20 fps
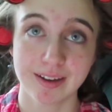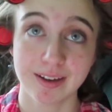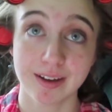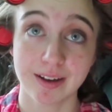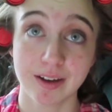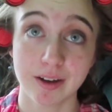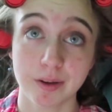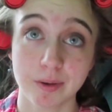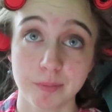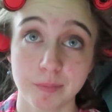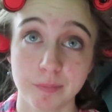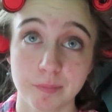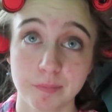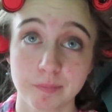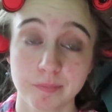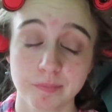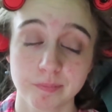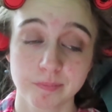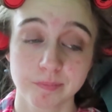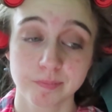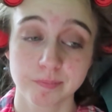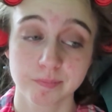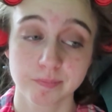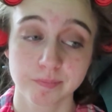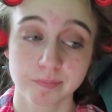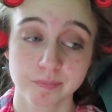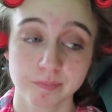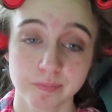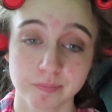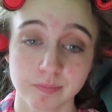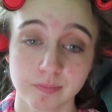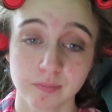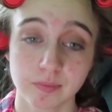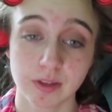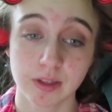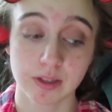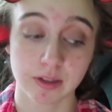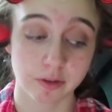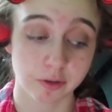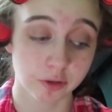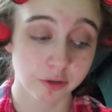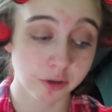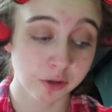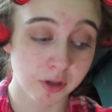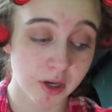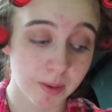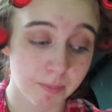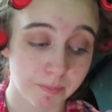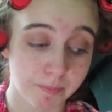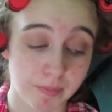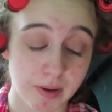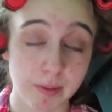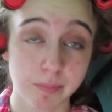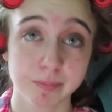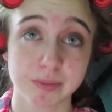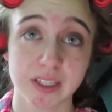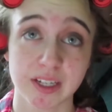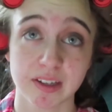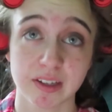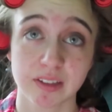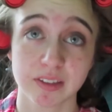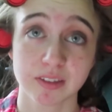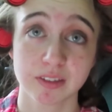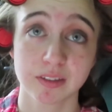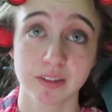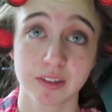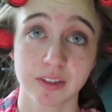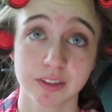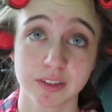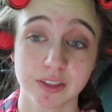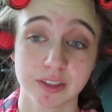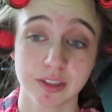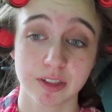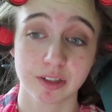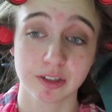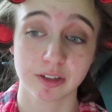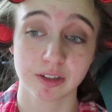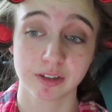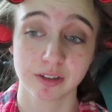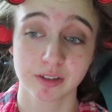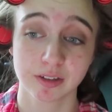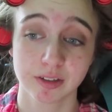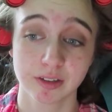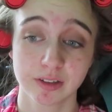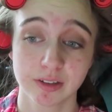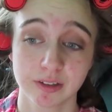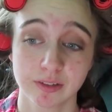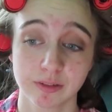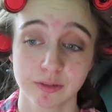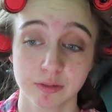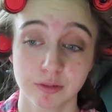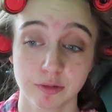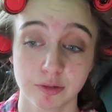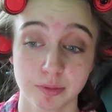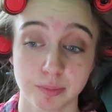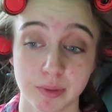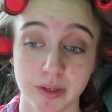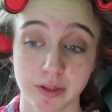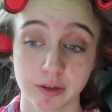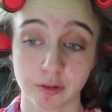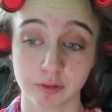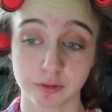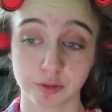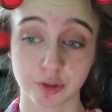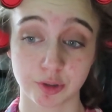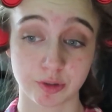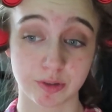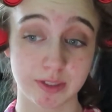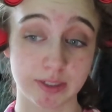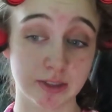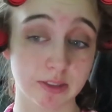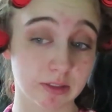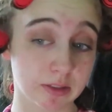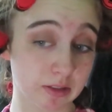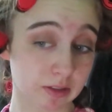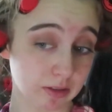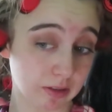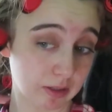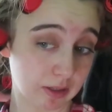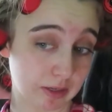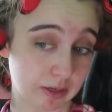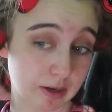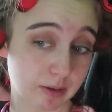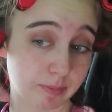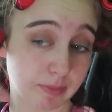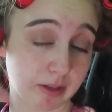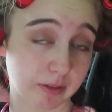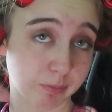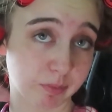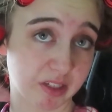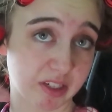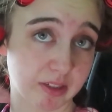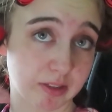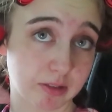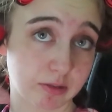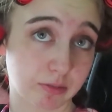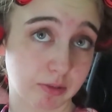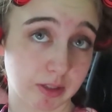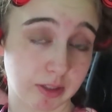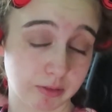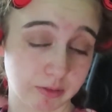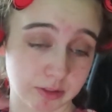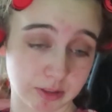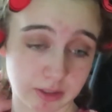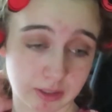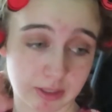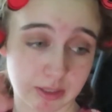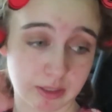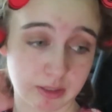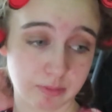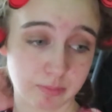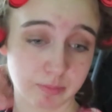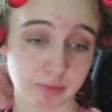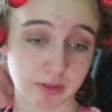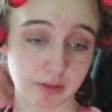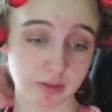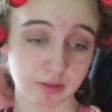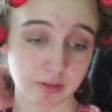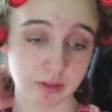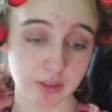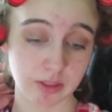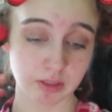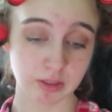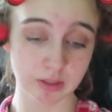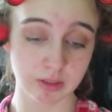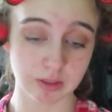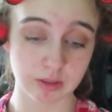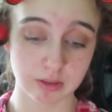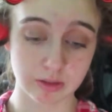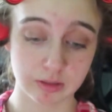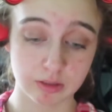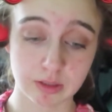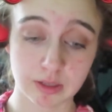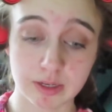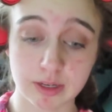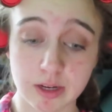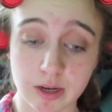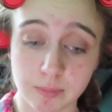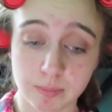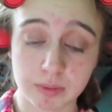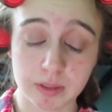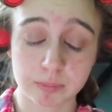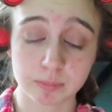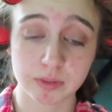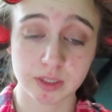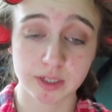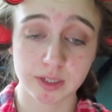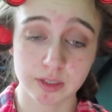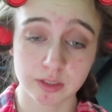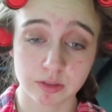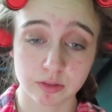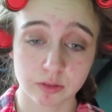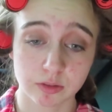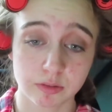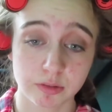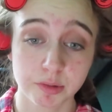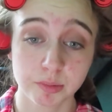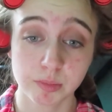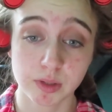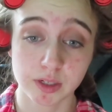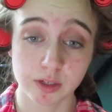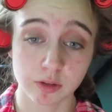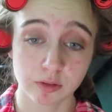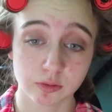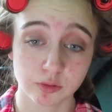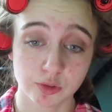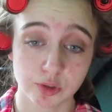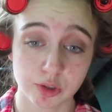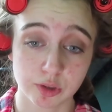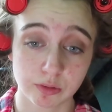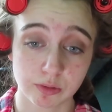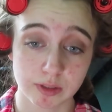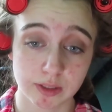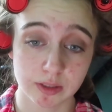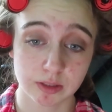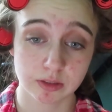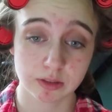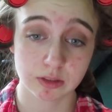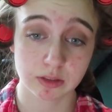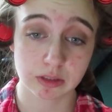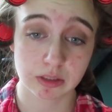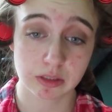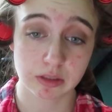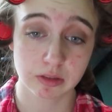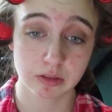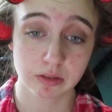And I also got baptized this year through my own choice. I got baptized when I was a kid, but I got baptized through my own choice.